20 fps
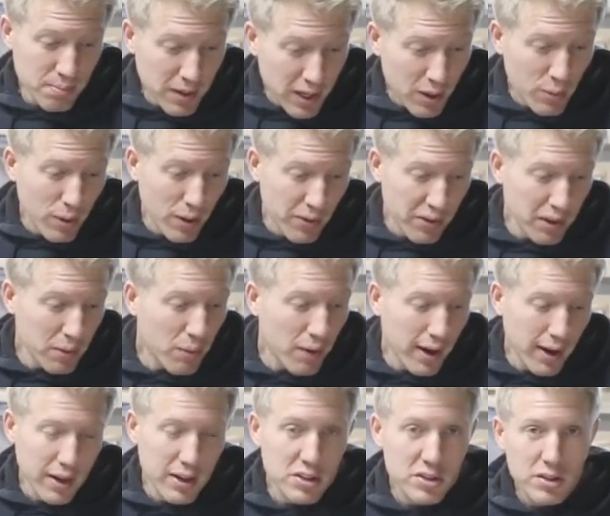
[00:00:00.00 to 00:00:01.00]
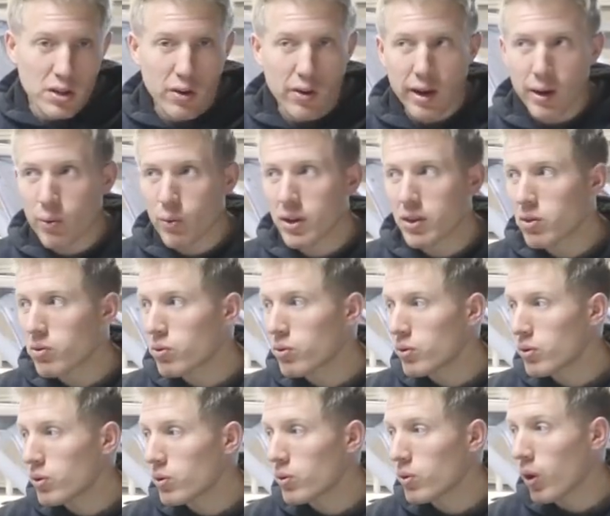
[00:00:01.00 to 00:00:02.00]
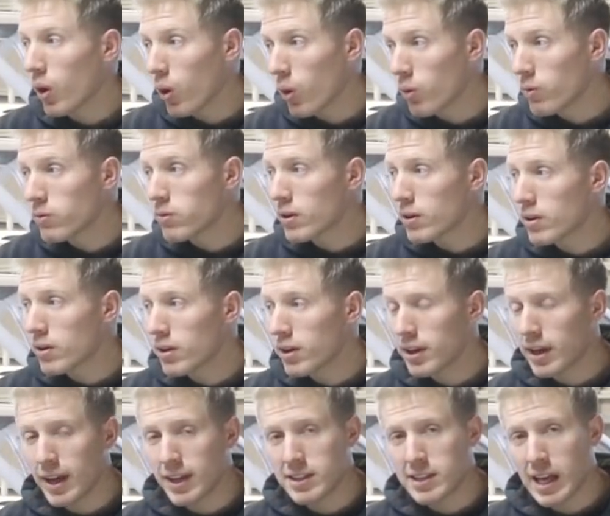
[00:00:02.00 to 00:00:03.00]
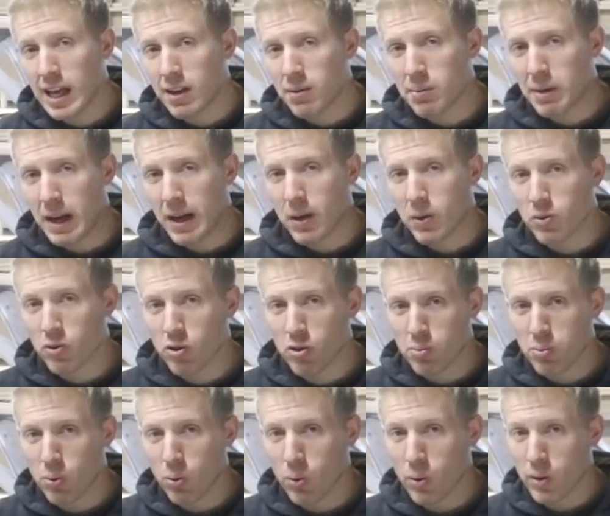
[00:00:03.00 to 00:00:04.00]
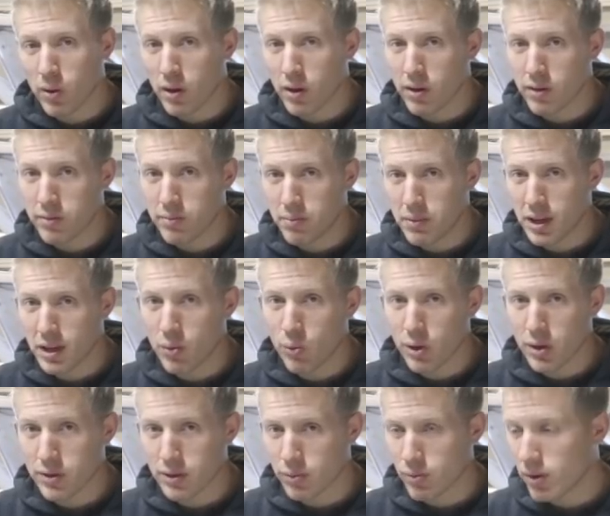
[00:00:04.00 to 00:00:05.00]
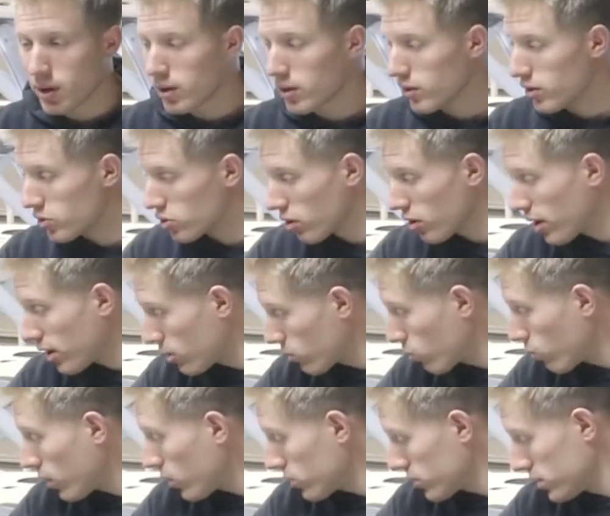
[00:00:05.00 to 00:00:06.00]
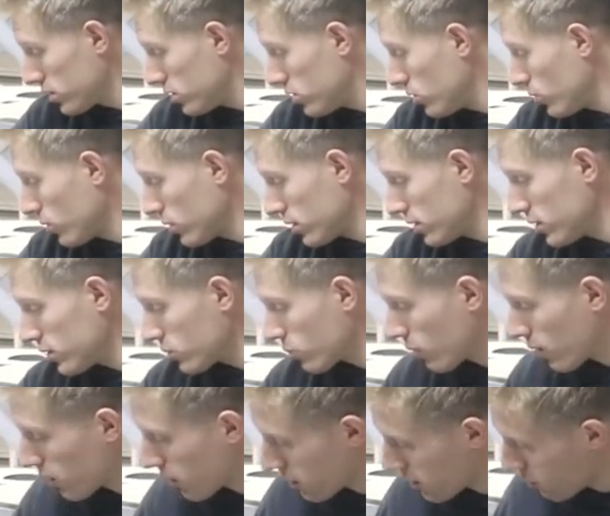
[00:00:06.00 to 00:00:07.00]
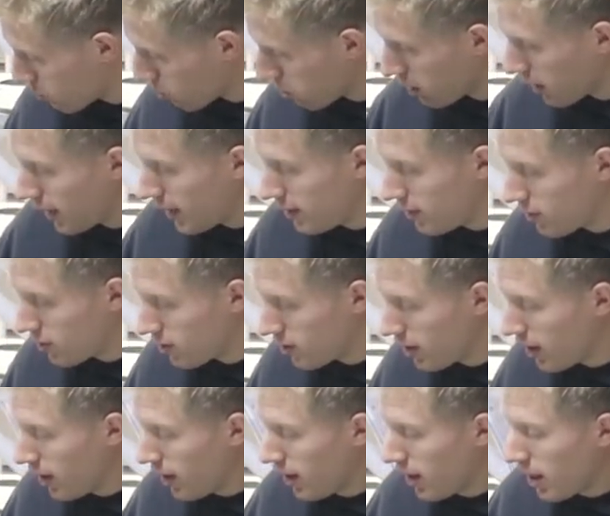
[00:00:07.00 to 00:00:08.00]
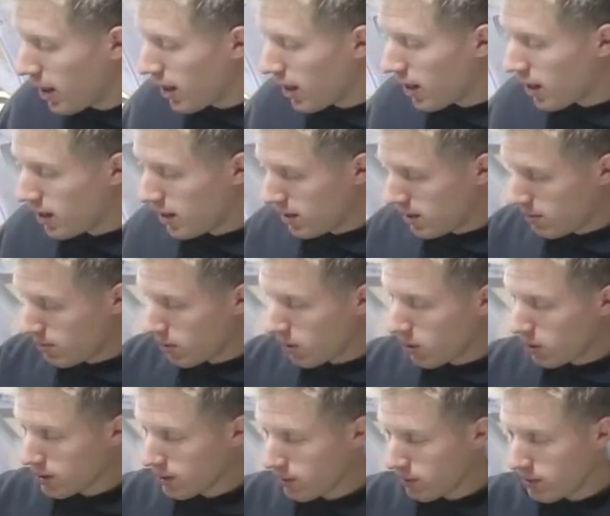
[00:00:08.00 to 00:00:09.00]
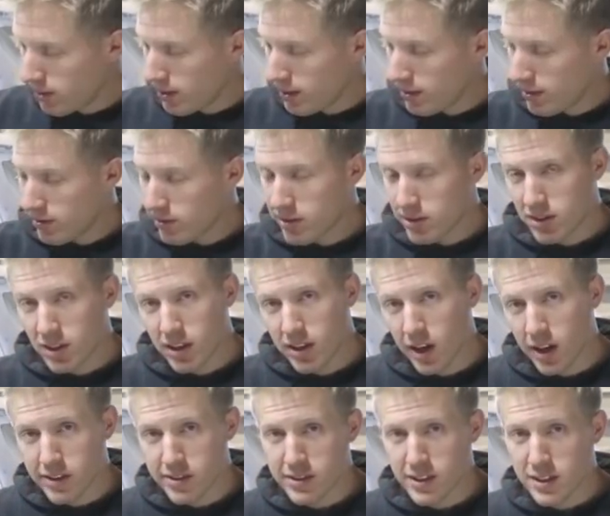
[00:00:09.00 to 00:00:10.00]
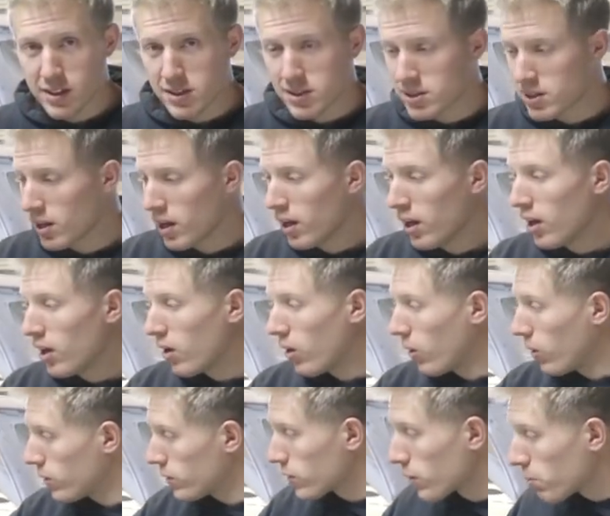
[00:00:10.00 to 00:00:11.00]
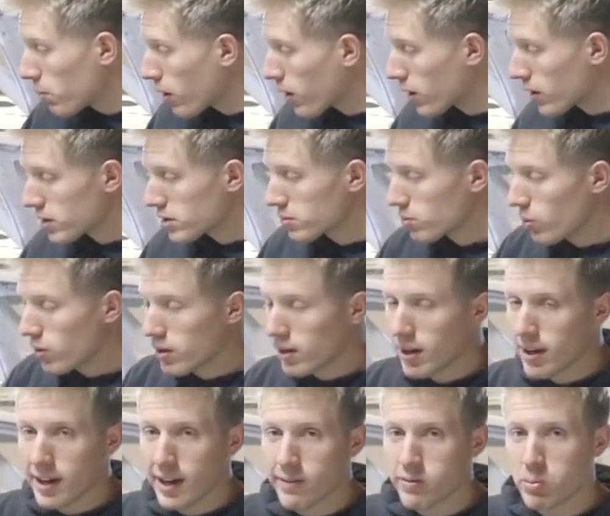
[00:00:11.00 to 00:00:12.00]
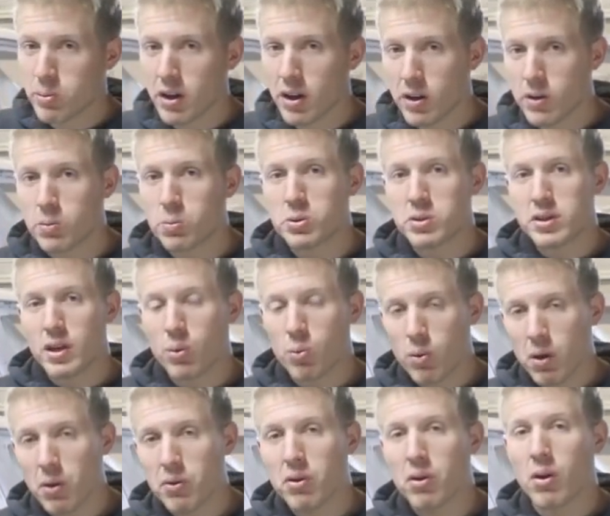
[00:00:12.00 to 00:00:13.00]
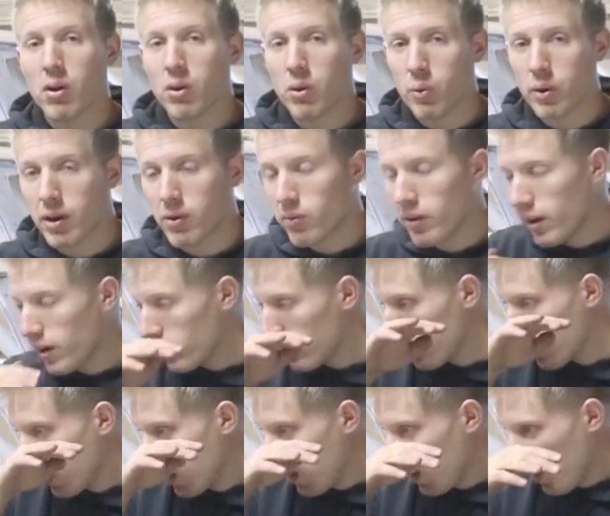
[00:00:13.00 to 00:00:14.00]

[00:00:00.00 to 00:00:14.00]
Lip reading: MIG welding wire. So I went through over a 10 pound spool of MIG welding wire. There's a lot of welding to do on this, whether it's plates, all of these gussets, all the bars and whatnot have to be 100% welded all the way around.